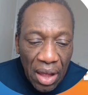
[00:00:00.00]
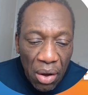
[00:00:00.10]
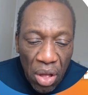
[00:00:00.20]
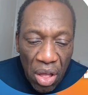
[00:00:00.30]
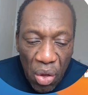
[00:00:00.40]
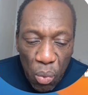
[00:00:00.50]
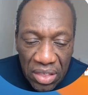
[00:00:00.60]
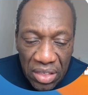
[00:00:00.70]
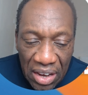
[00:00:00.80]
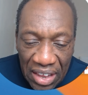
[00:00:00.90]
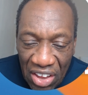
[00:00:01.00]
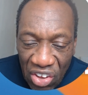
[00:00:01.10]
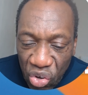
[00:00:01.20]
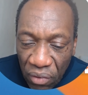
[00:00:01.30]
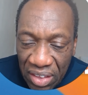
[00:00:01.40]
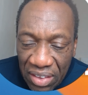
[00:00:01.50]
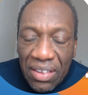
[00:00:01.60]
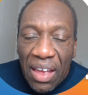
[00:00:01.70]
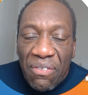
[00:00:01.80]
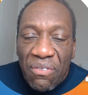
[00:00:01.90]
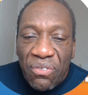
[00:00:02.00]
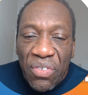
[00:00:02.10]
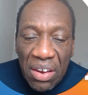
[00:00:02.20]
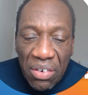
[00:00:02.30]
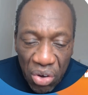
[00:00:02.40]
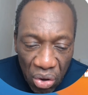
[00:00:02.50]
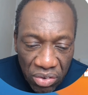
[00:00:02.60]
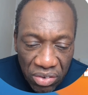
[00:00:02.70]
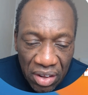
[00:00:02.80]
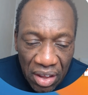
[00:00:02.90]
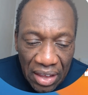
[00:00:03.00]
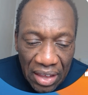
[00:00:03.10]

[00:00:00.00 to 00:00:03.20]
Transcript: Now, within each of these various